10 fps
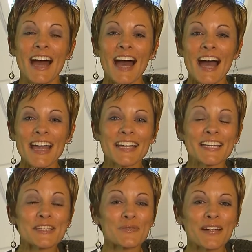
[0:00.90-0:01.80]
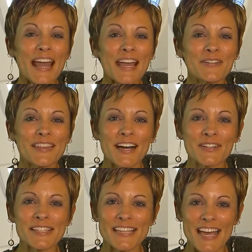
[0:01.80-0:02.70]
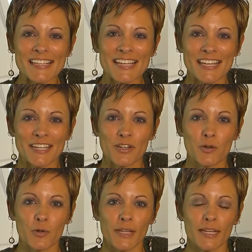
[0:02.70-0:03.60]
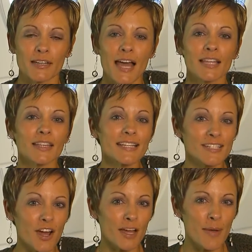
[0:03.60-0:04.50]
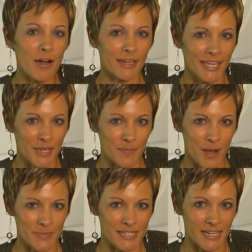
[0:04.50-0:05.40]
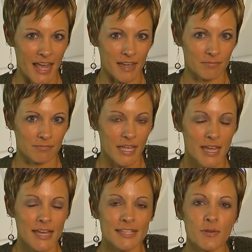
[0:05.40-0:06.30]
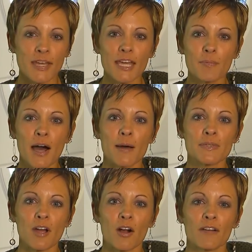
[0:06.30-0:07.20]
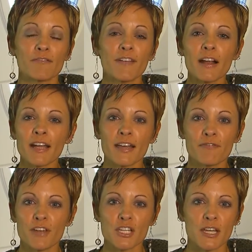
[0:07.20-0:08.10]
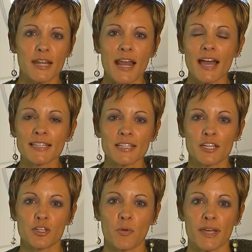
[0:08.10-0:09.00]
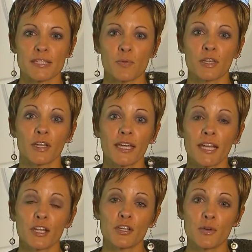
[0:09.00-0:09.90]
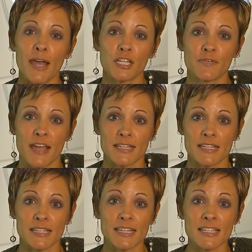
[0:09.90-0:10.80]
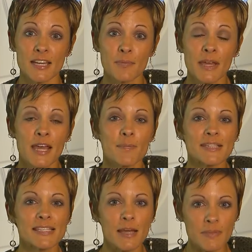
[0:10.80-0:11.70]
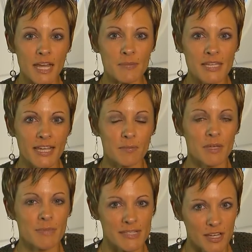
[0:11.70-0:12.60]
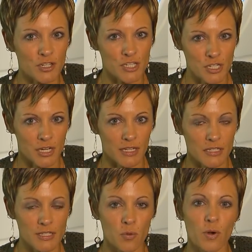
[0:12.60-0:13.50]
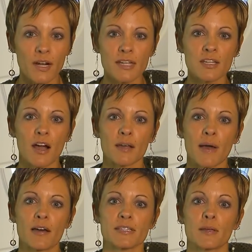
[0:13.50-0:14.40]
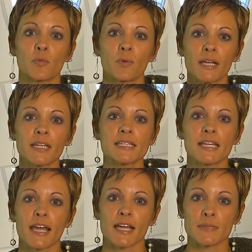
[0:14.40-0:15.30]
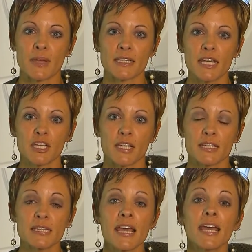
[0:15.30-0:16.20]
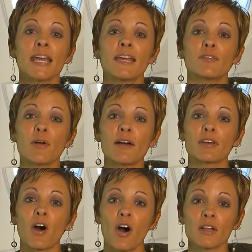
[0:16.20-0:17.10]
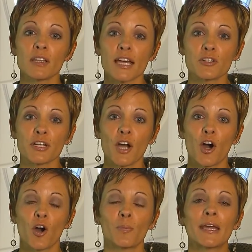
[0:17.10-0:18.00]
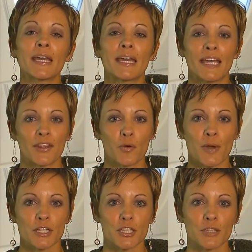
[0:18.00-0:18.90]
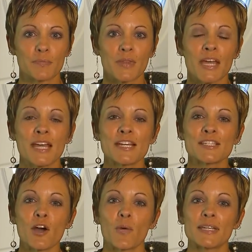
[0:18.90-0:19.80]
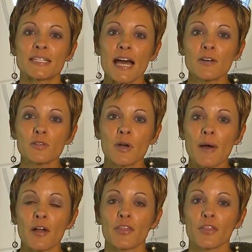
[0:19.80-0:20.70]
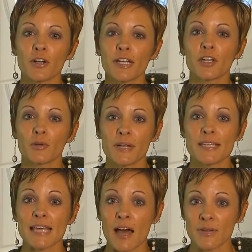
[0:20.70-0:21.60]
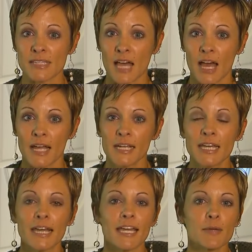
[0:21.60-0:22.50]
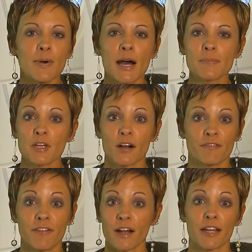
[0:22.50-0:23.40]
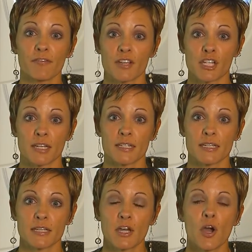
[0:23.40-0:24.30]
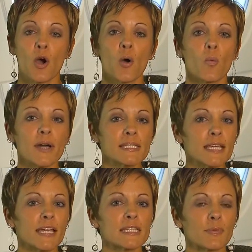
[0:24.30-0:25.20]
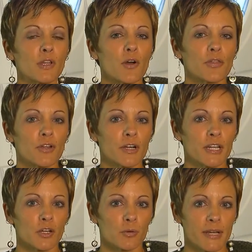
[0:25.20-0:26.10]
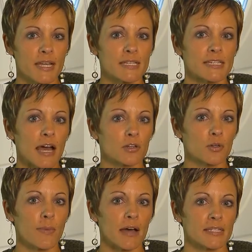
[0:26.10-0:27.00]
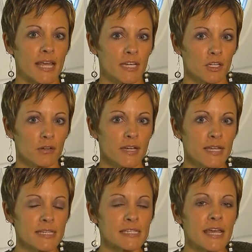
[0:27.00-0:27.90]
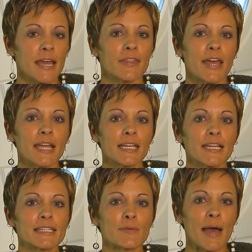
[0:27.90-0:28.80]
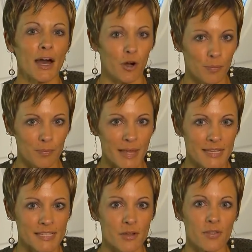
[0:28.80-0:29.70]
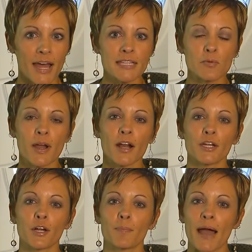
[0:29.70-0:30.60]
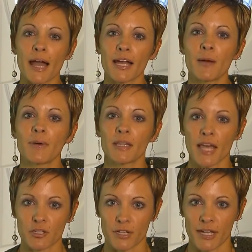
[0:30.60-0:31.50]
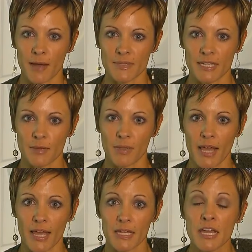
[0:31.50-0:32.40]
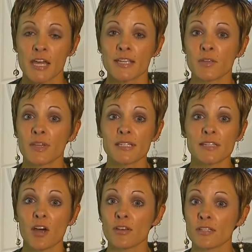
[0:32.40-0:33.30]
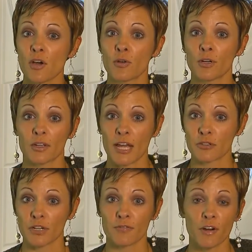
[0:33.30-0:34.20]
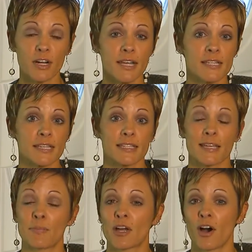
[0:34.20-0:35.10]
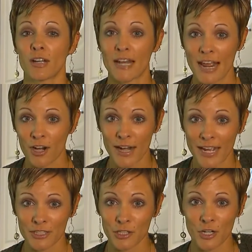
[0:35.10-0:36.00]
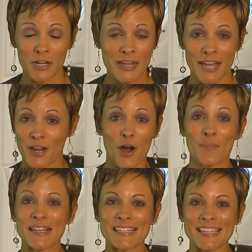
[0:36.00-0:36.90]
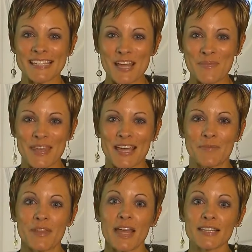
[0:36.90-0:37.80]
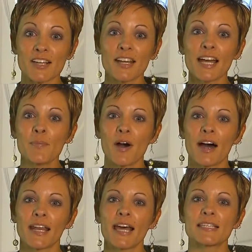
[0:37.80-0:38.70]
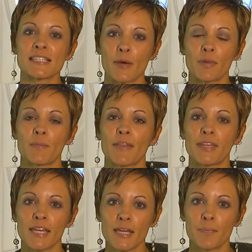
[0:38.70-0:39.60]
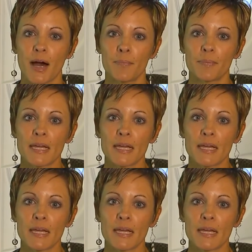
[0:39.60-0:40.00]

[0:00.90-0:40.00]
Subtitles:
Hi, it's Renee with LCS Heating and Cooling. Let's talk about heat pumps today. So heat pumps are a very efficient and excellent choice when looking at a new HVAC system, but sometimes they can be misunderstood. So we're going to talk about some realistic expectations if you have an all-electric home in the winter. So down to about 30 degrees outside, heat pumps are very efficient. Once it gets below 30 degrees, down to about 10 degrees, they need some help. And so that's where your backup electric comes into play. So this is also your electric furnace. It can be called an air handler. It all means the same thing, but that's going to come on and supplement the heat pump.